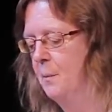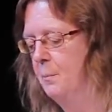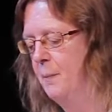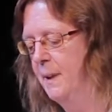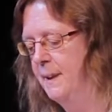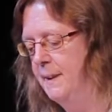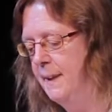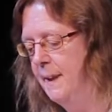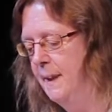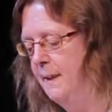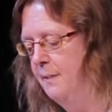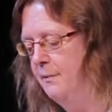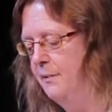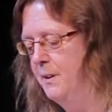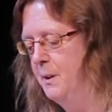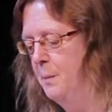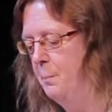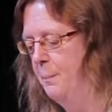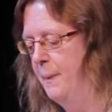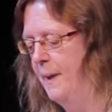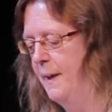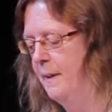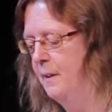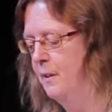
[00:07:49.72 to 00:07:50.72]
But even the
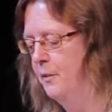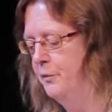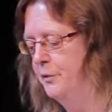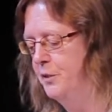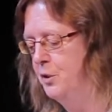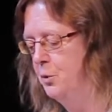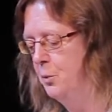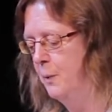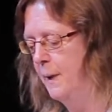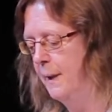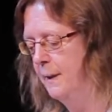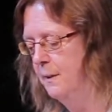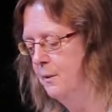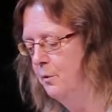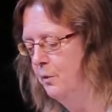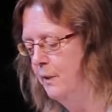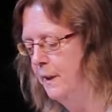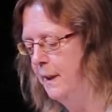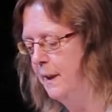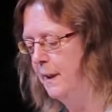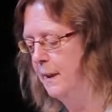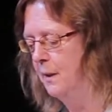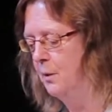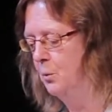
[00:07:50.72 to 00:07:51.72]
pair of Jew and
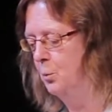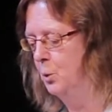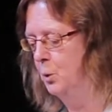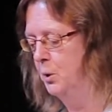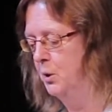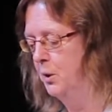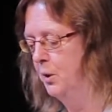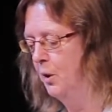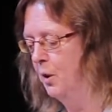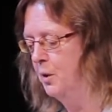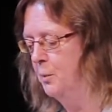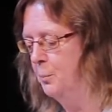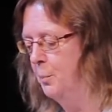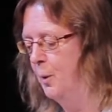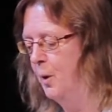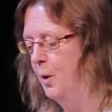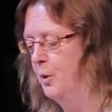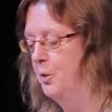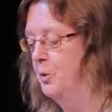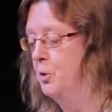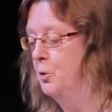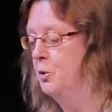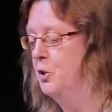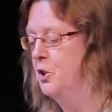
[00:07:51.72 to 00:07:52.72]
Greek would not
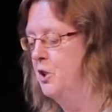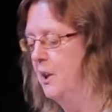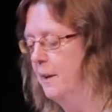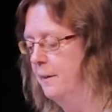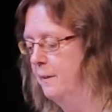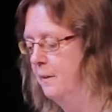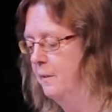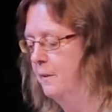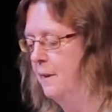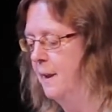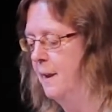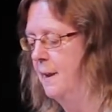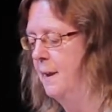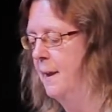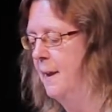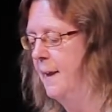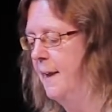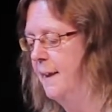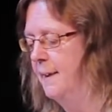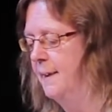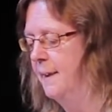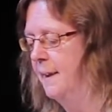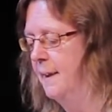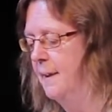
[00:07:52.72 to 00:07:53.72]
point to general
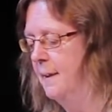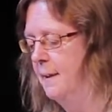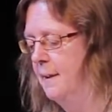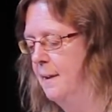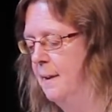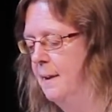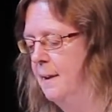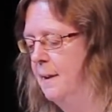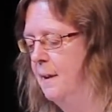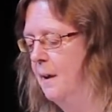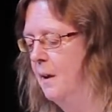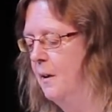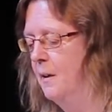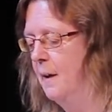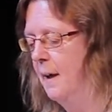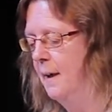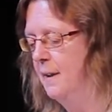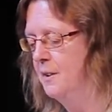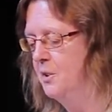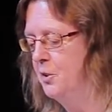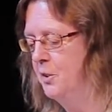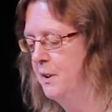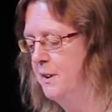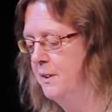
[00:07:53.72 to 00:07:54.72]
ethnical or
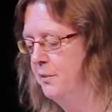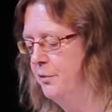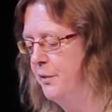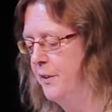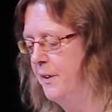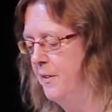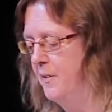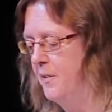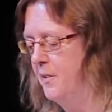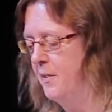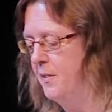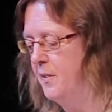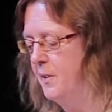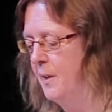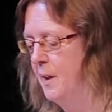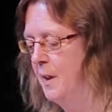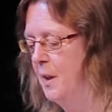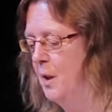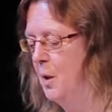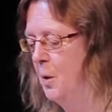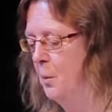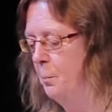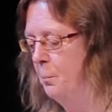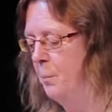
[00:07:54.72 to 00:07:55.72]
cultural differences,
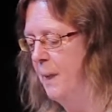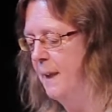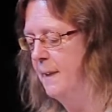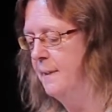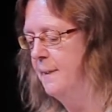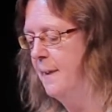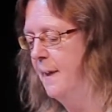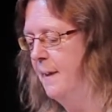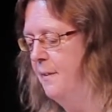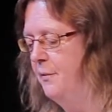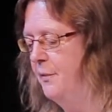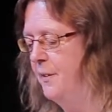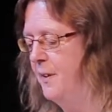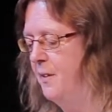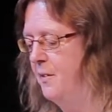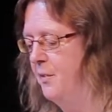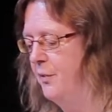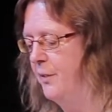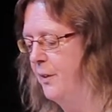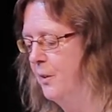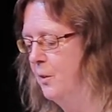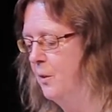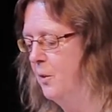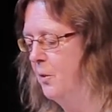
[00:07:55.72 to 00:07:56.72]
but have its
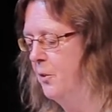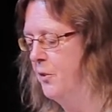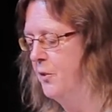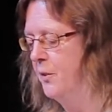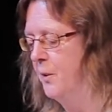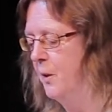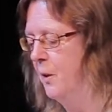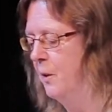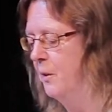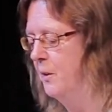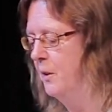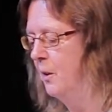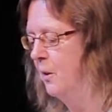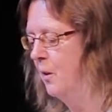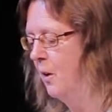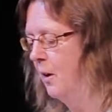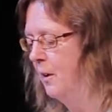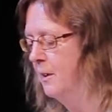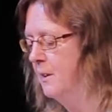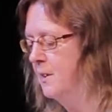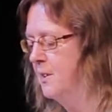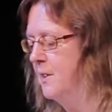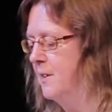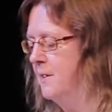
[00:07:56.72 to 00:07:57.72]
focus on the
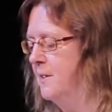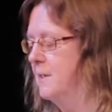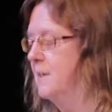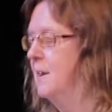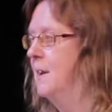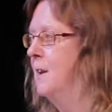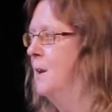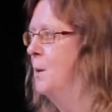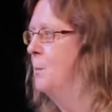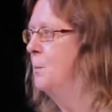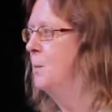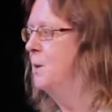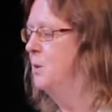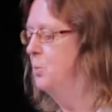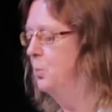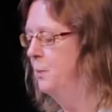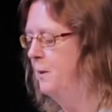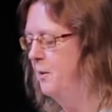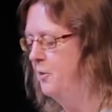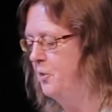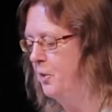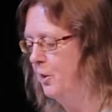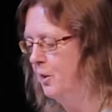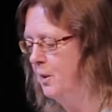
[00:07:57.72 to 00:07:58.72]
contrast
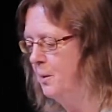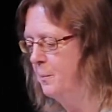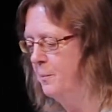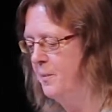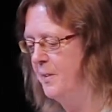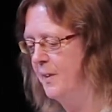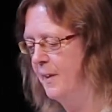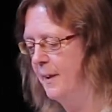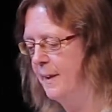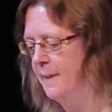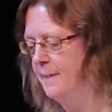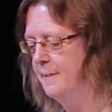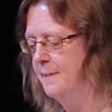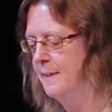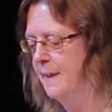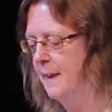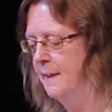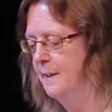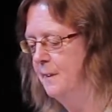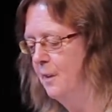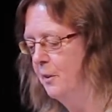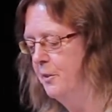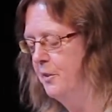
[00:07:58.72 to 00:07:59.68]
between circumcised and